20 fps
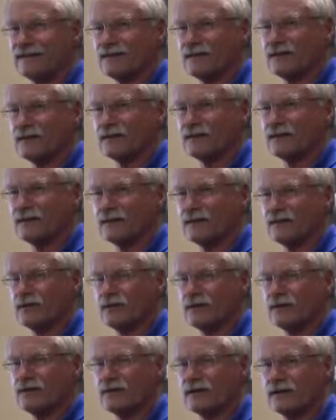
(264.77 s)
Out of the
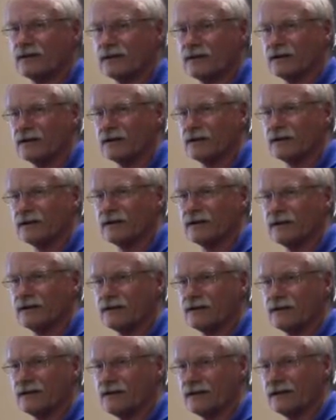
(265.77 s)
blue, it started an oil
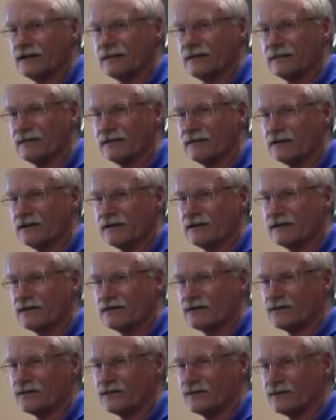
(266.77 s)
leak off the timing
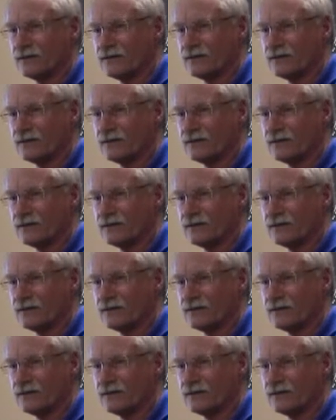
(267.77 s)
advance side,